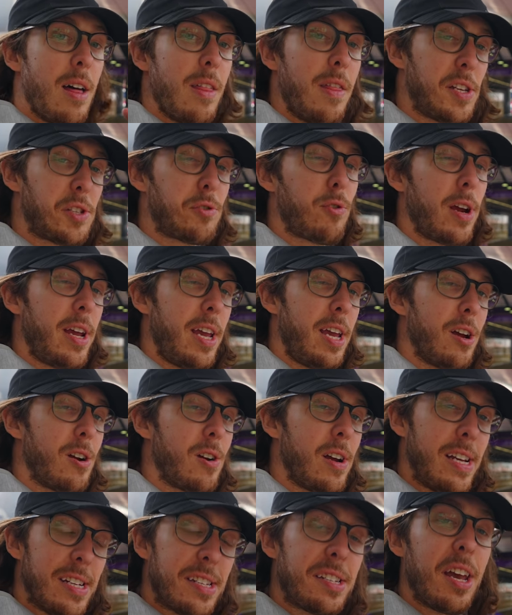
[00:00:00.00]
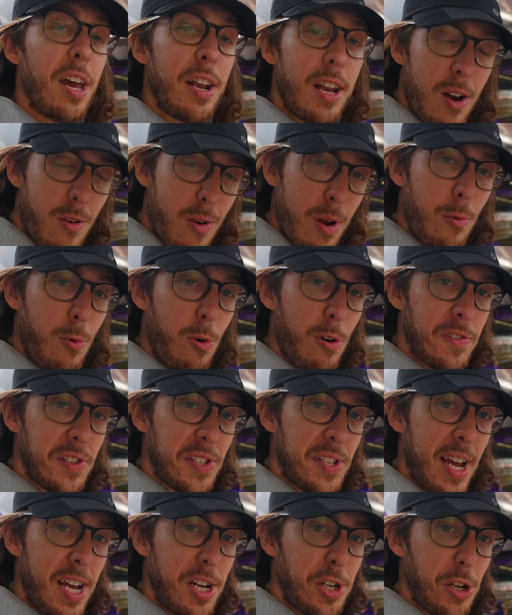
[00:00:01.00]
This right here is Canary Wharf
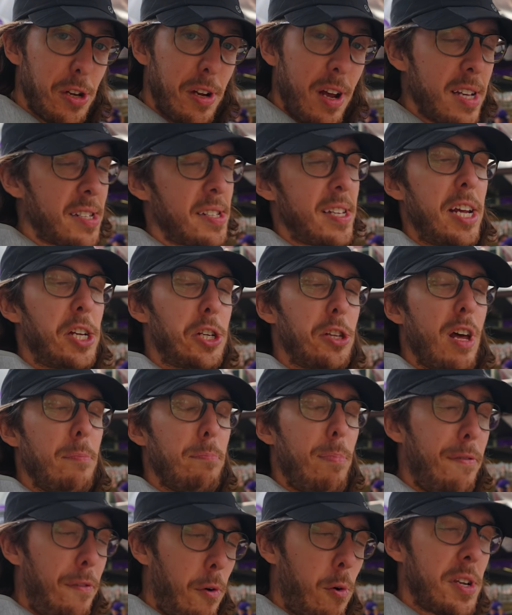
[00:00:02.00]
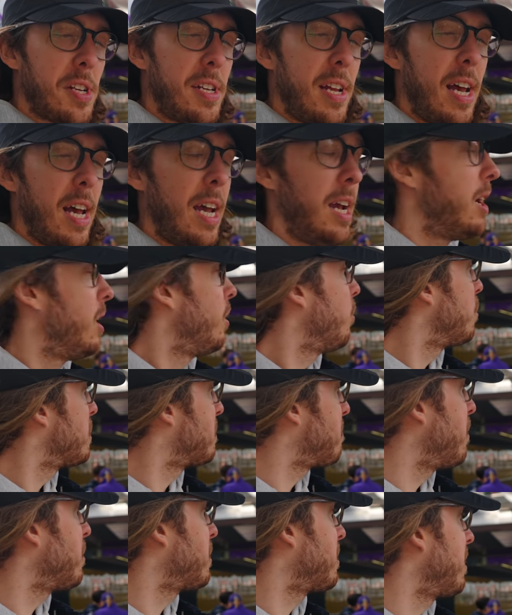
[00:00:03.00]
Station, a station that before today
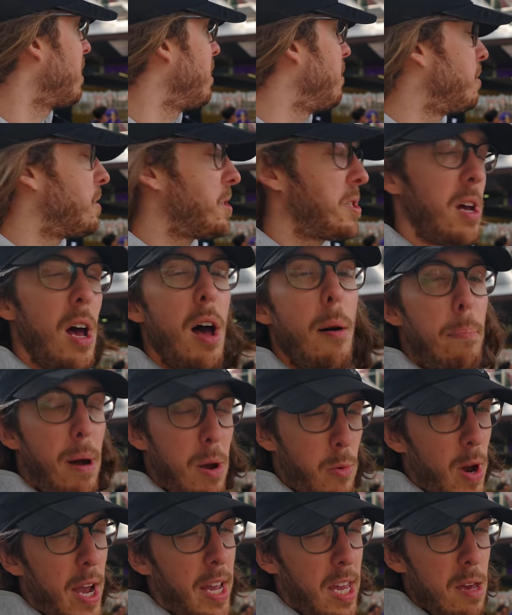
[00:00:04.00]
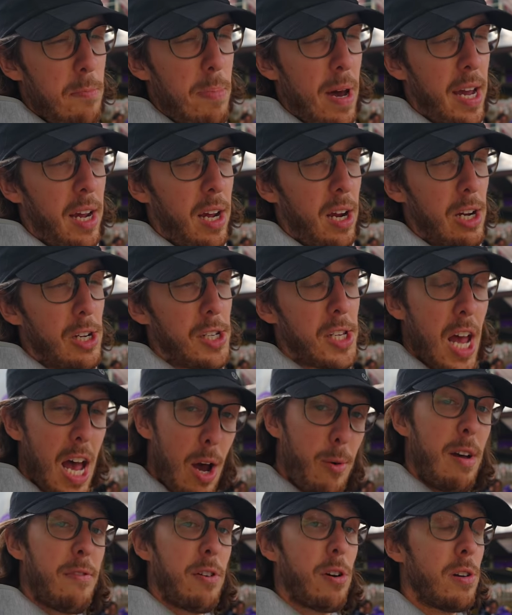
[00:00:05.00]
was mostly used by wanky bankers.
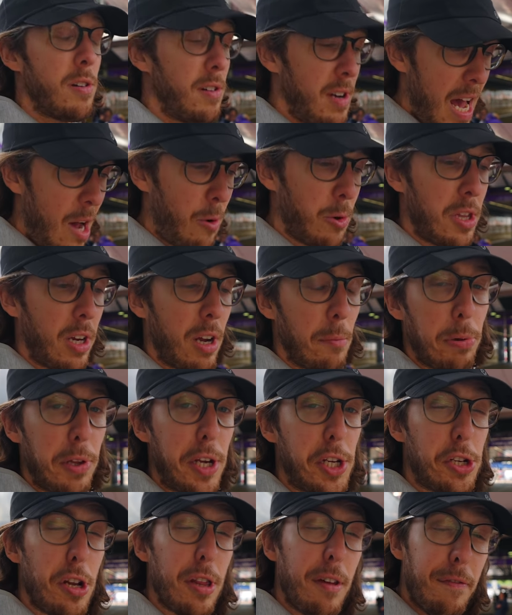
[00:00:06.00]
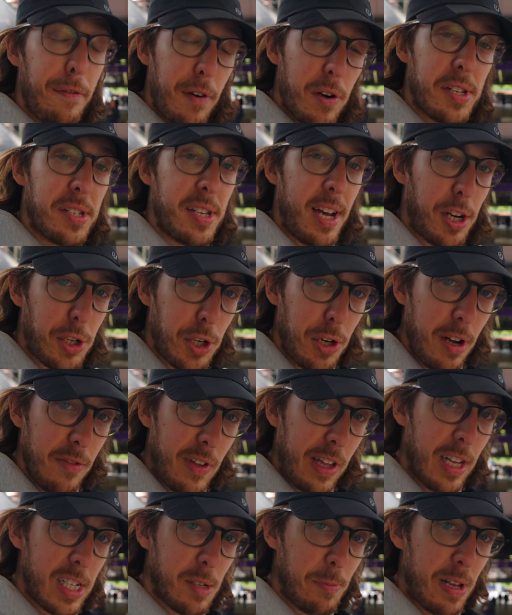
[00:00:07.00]
However, now with the completion of the first section of
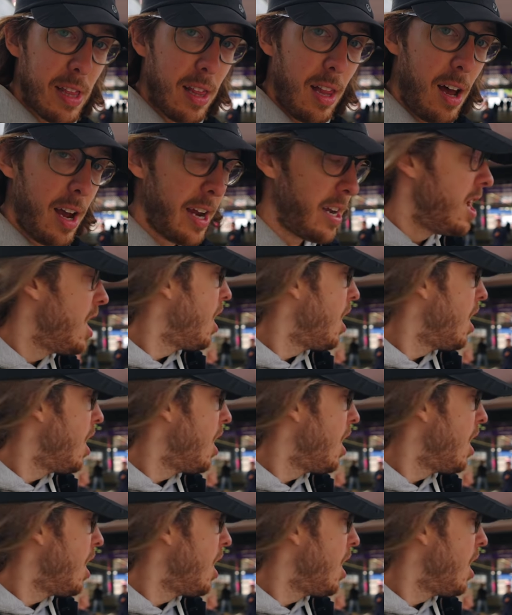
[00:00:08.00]
the Elizabeth Line,